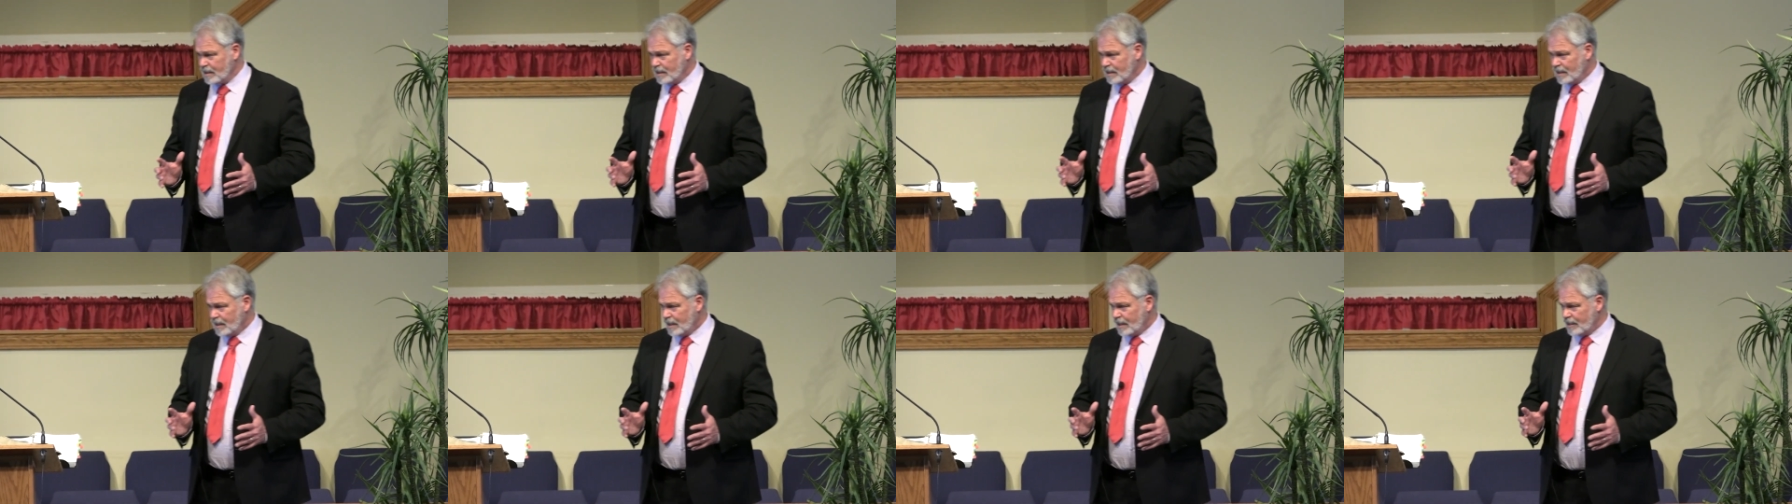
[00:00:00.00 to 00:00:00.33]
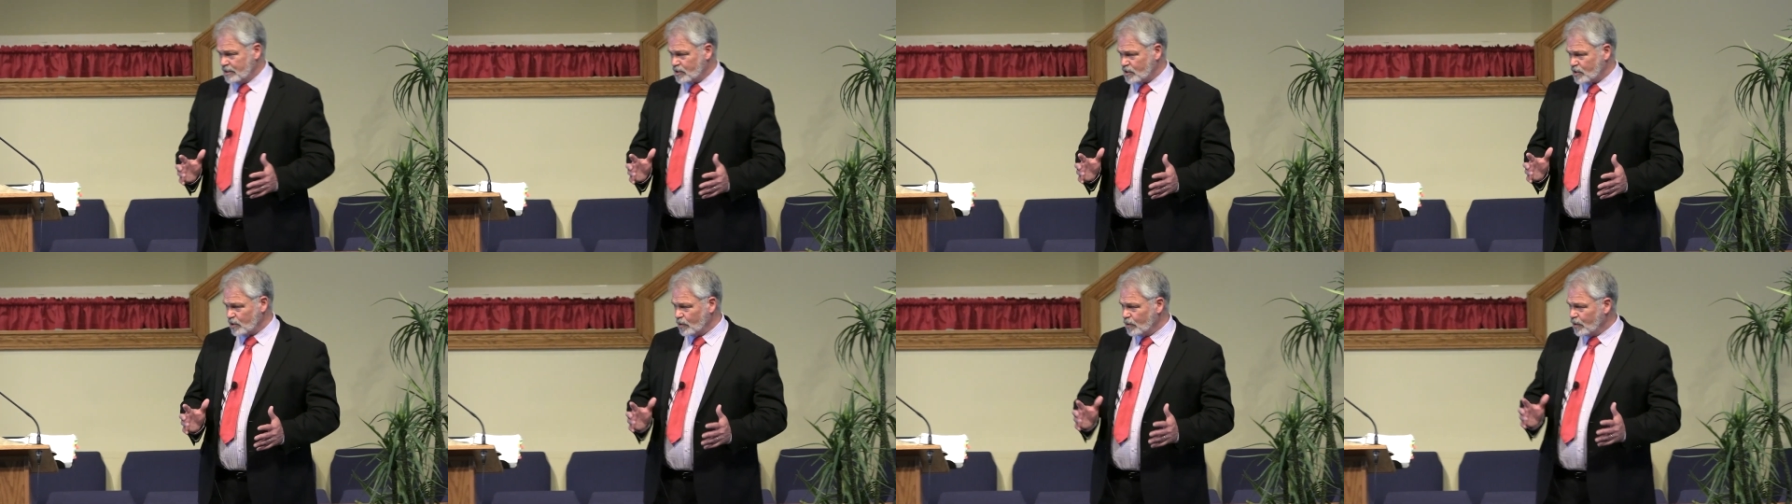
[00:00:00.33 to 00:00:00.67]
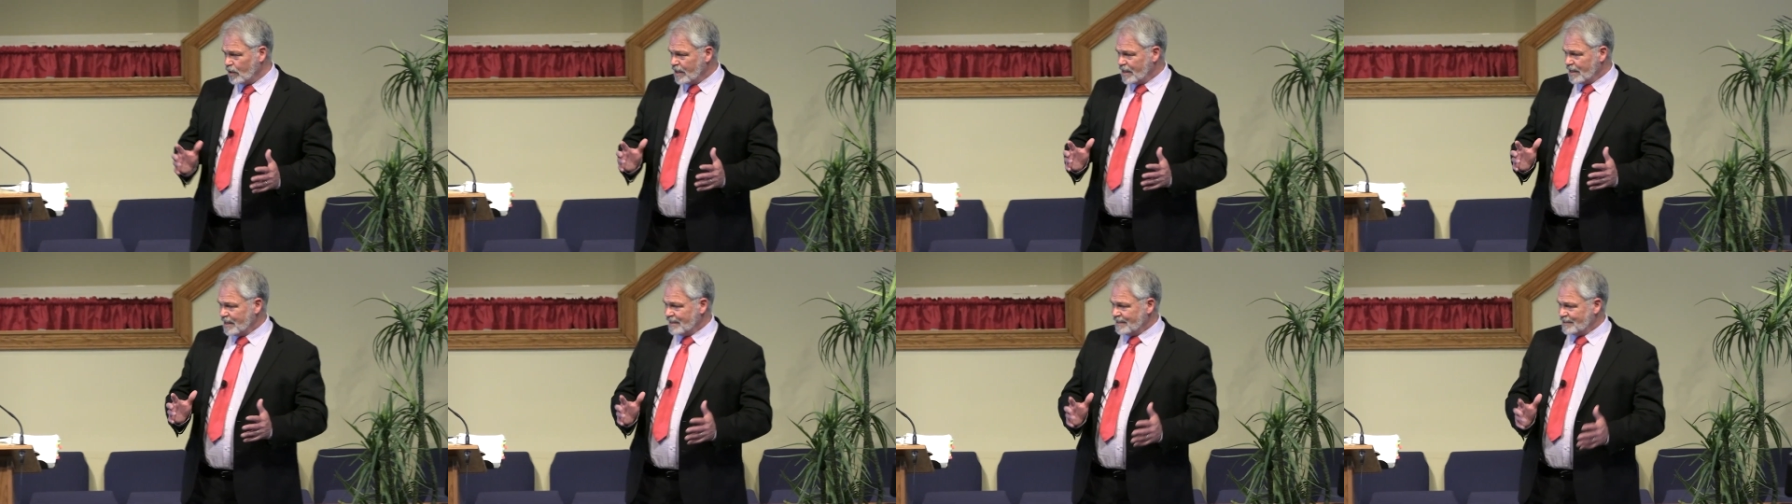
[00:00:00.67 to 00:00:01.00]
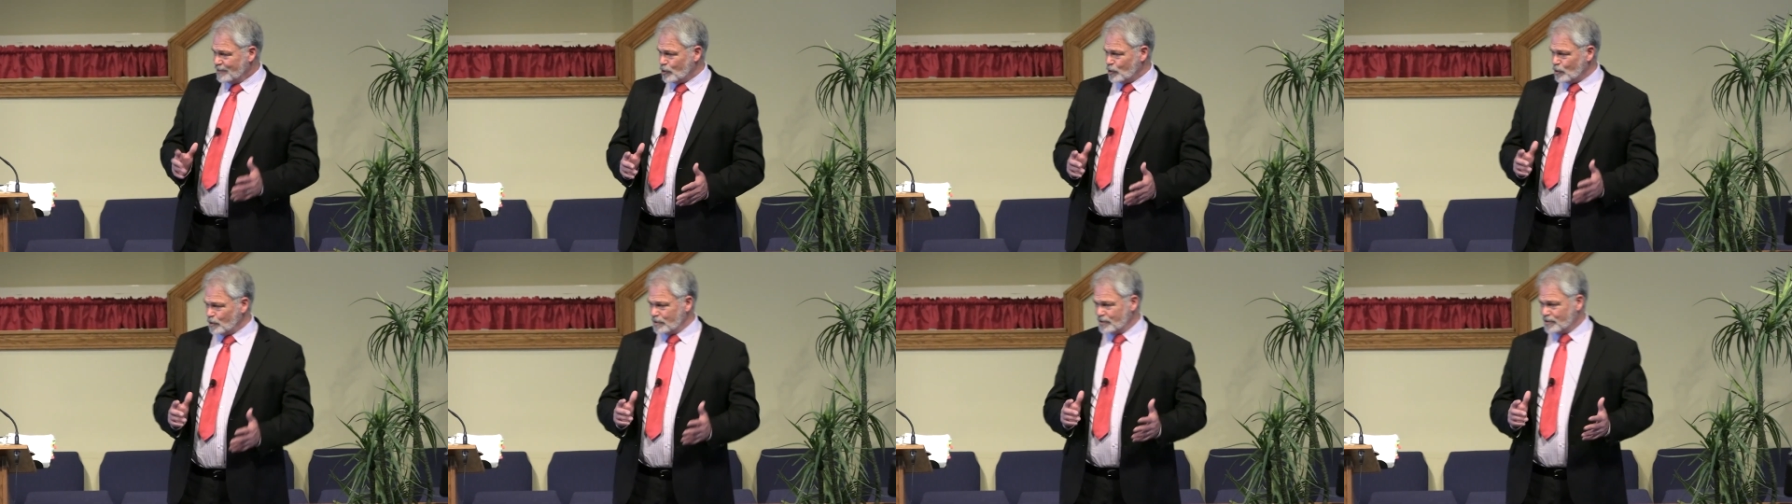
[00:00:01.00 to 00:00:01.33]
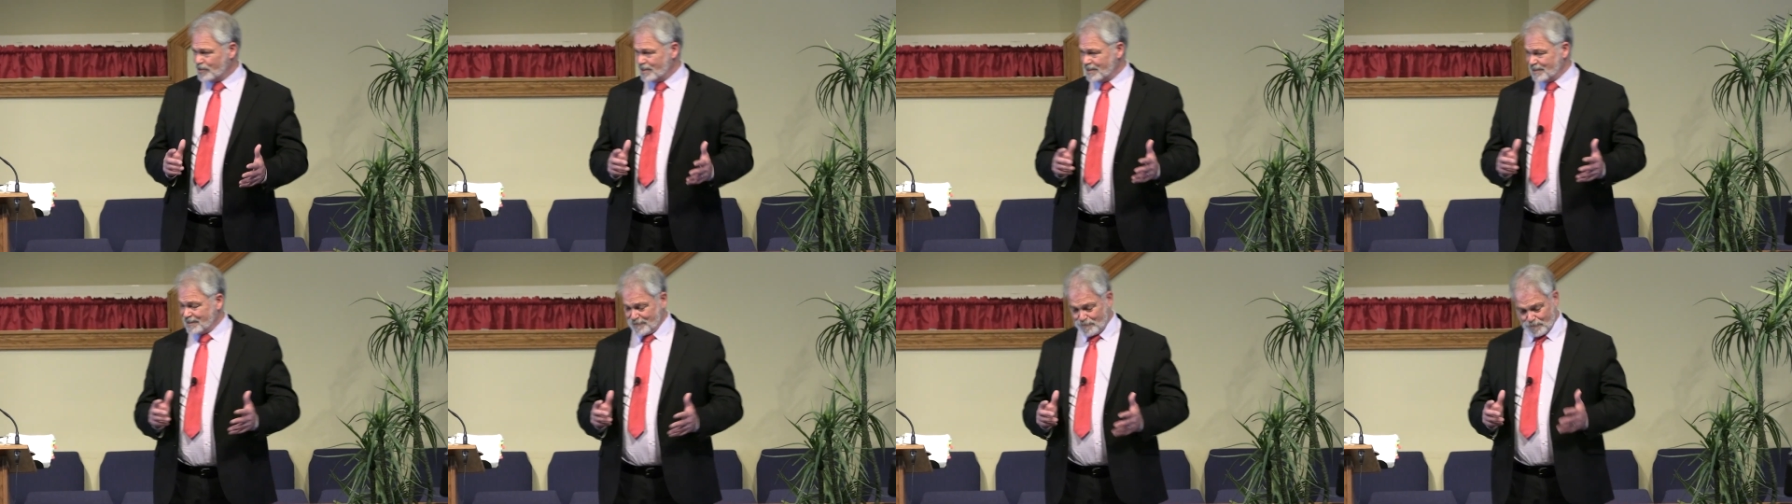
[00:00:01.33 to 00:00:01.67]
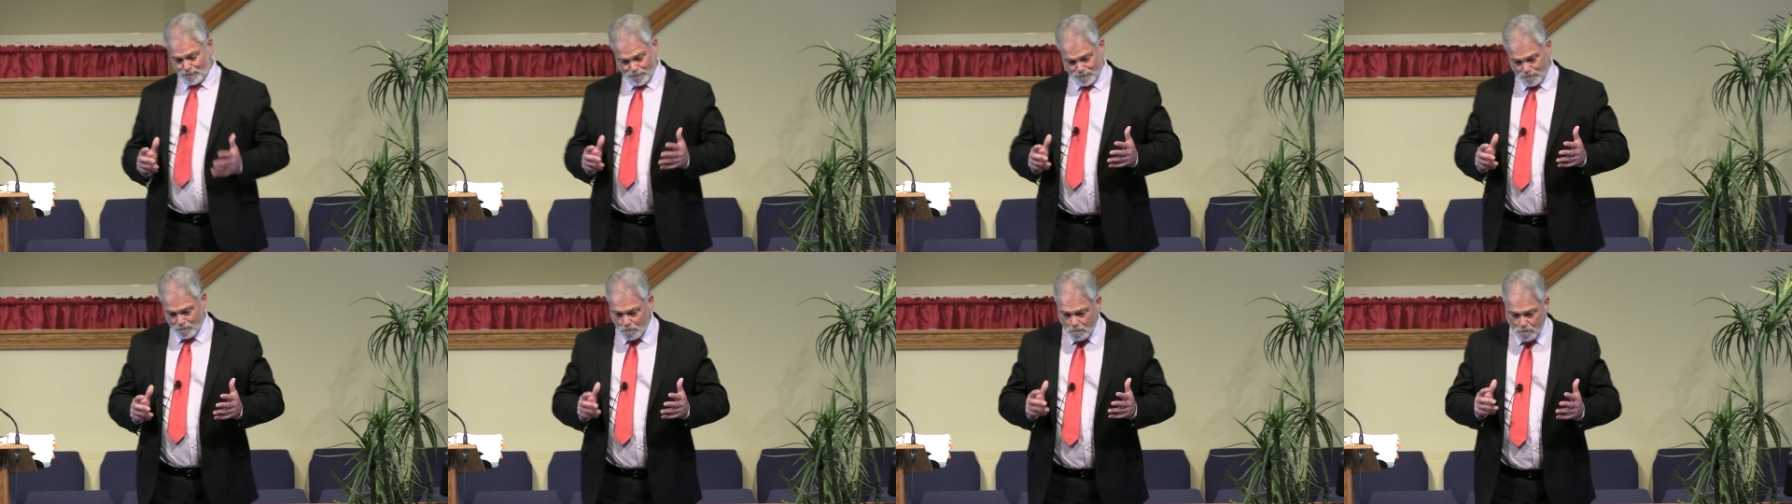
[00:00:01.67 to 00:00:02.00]
And so, so as a
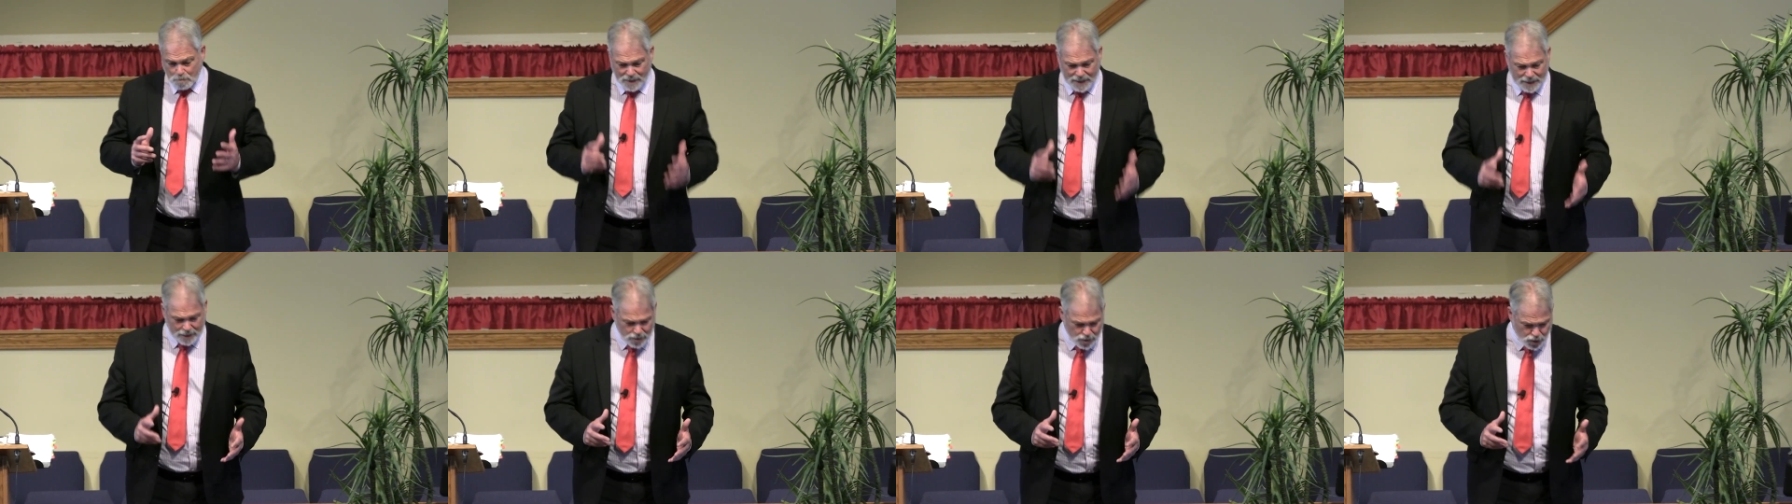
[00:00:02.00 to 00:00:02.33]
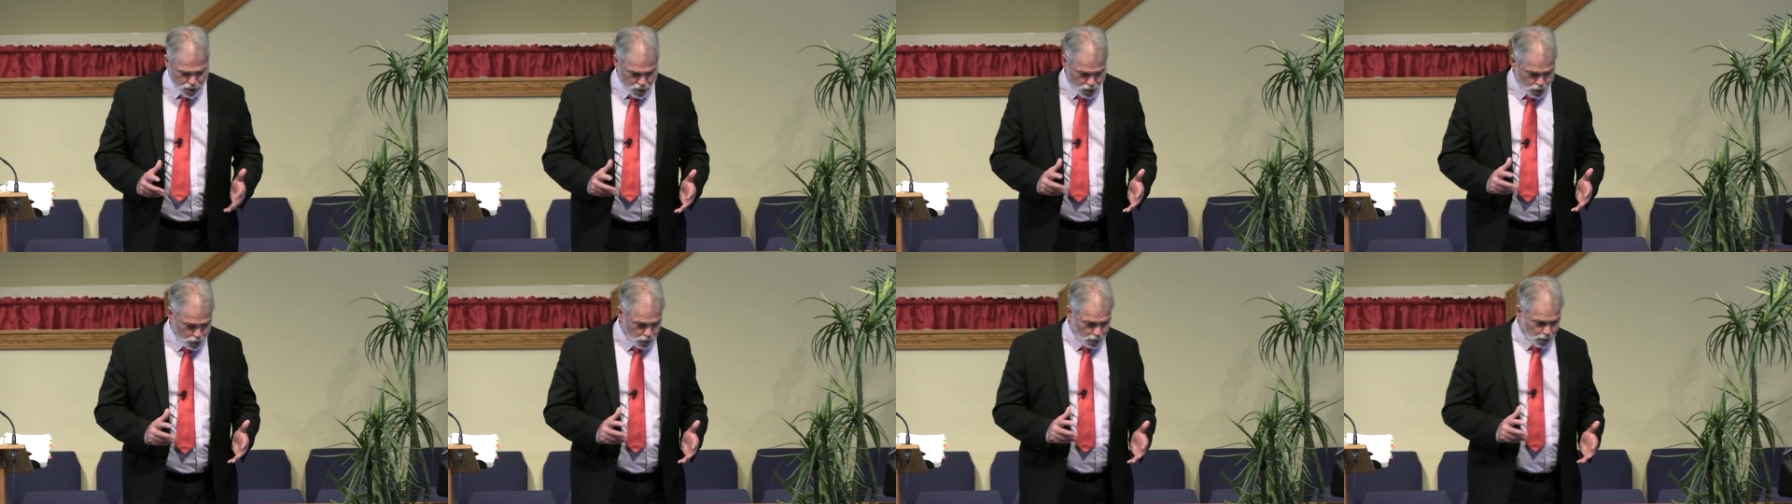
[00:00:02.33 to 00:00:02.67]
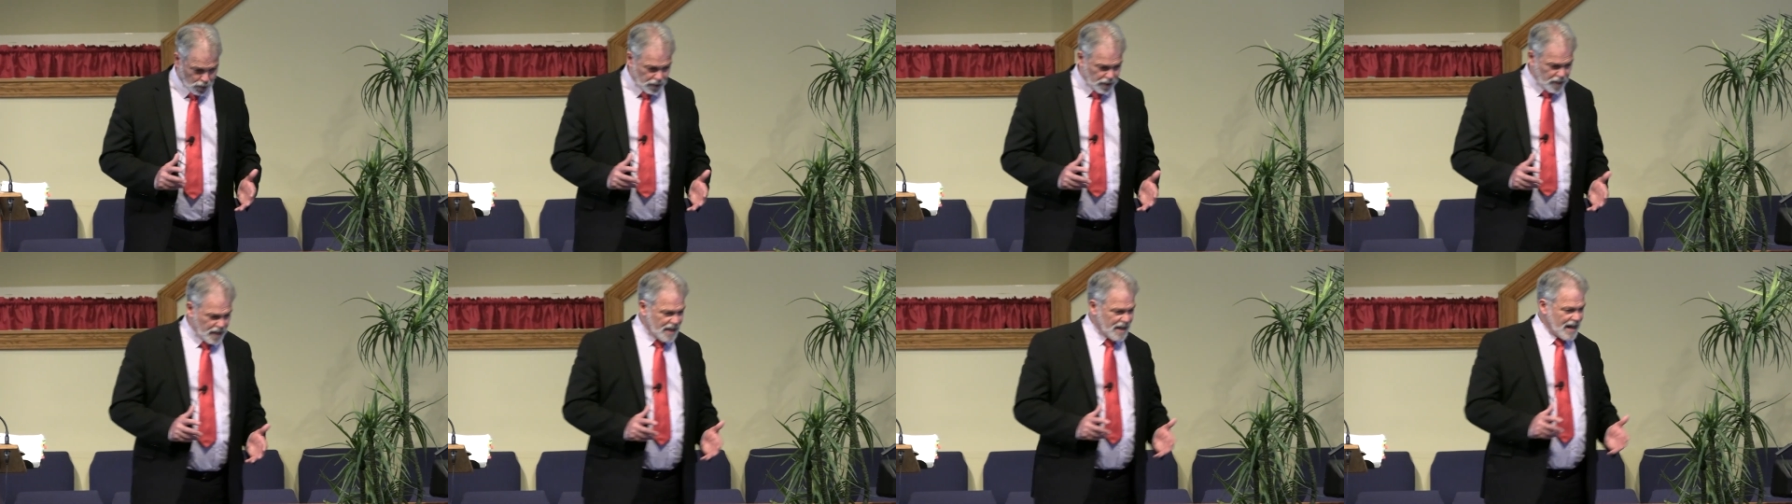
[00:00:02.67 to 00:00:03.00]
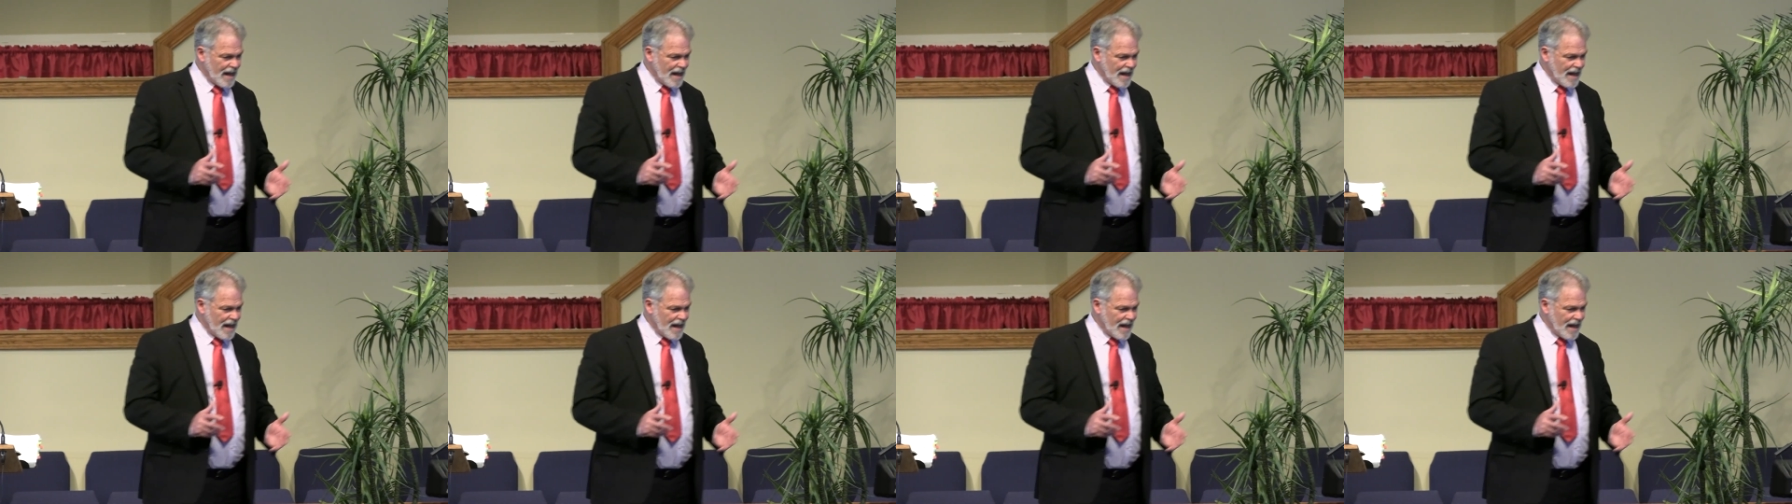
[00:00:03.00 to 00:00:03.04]
middle schooler,